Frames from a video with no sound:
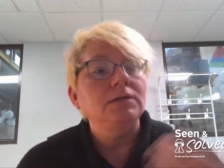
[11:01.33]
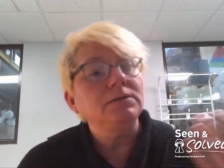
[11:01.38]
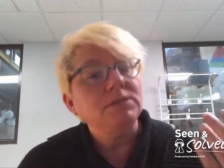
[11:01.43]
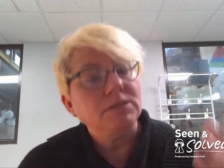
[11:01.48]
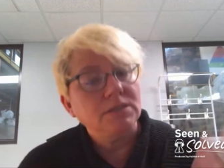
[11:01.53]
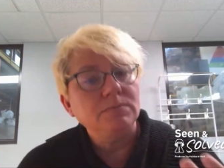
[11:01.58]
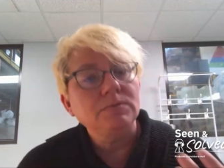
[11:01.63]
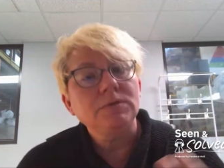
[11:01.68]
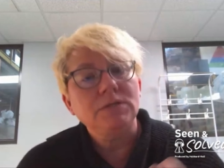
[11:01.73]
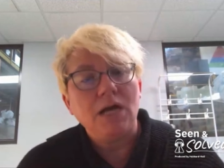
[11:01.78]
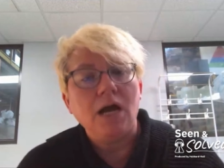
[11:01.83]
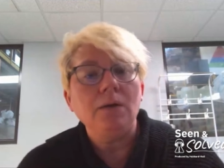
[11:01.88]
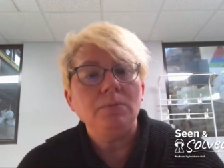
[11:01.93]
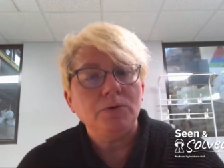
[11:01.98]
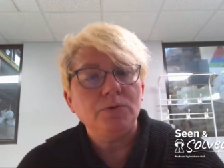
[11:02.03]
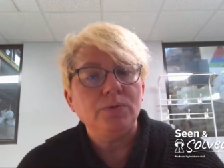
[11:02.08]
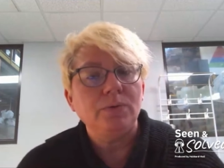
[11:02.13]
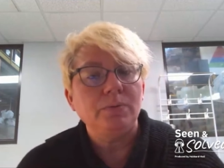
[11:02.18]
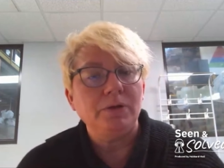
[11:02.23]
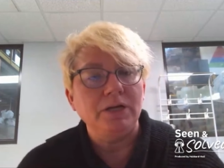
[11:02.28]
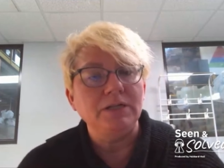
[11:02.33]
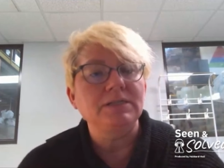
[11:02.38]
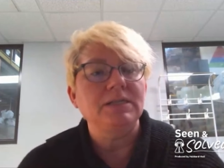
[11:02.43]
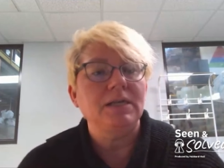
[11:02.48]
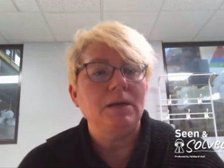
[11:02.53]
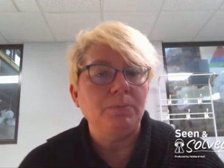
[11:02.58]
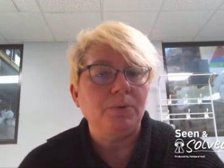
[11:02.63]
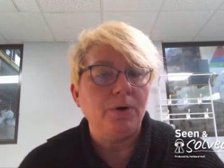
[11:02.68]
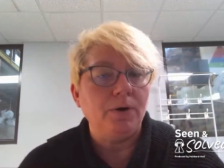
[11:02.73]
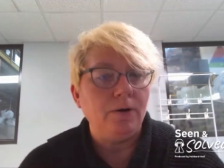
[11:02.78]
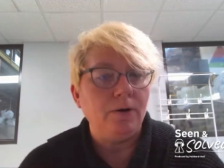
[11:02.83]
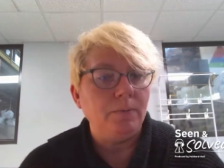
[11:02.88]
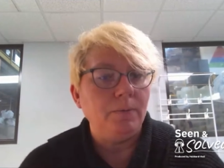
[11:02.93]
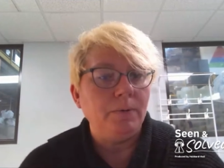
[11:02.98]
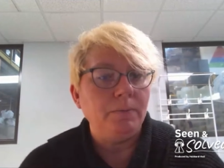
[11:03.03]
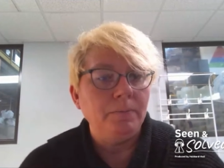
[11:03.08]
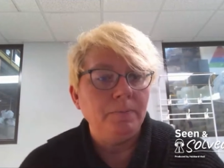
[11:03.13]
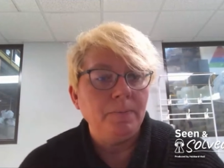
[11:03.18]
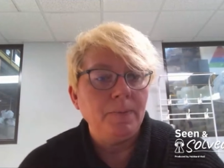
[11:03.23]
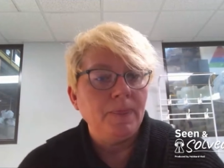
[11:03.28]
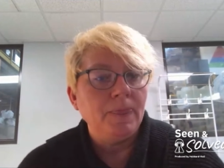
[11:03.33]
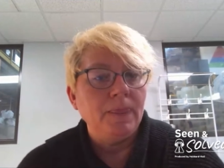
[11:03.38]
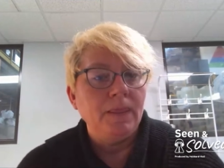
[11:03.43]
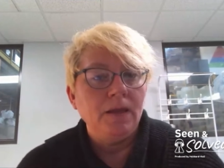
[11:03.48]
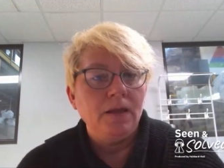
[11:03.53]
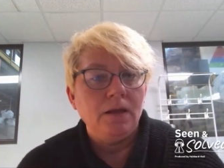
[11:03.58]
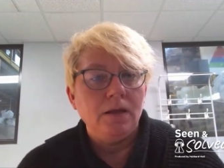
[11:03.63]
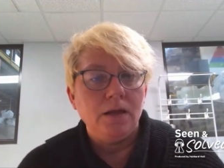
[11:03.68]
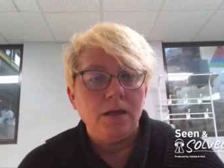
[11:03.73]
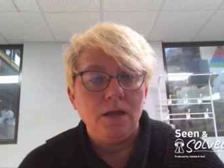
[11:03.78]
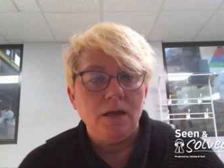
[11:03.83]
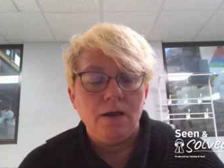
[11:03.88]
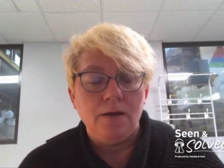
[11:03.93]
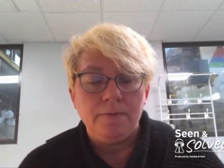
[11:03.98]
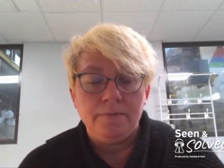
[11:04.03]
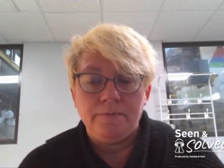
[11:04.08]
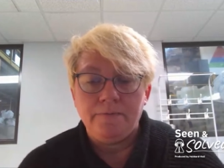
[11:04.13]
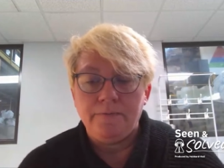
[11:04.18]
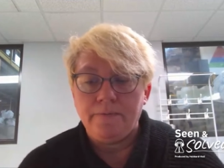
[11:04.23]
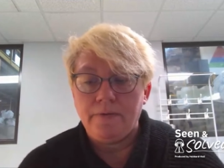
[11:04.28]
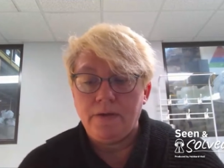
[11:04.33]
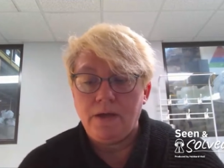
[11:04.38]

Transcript: it's time to replace that probe. If